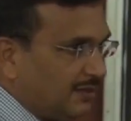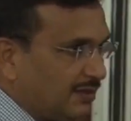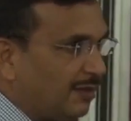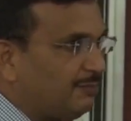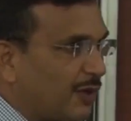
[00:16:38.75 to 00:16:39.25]

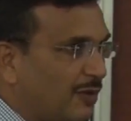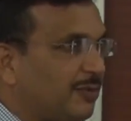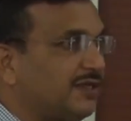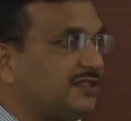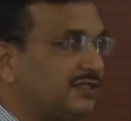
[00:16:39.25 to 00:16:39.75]
the
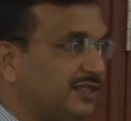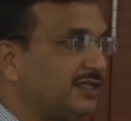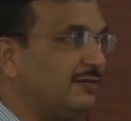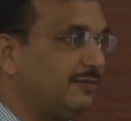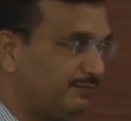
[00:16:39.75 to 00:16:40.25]
plan is
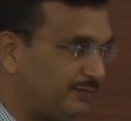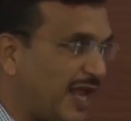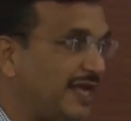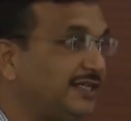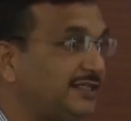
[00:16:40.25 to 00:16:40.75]

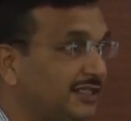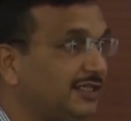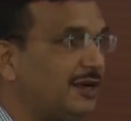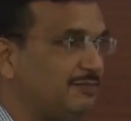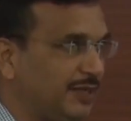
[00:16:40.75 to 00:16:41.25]

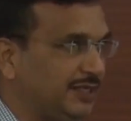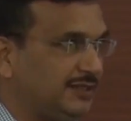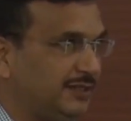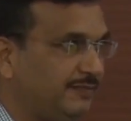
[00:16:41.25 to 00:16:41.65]
incomplete.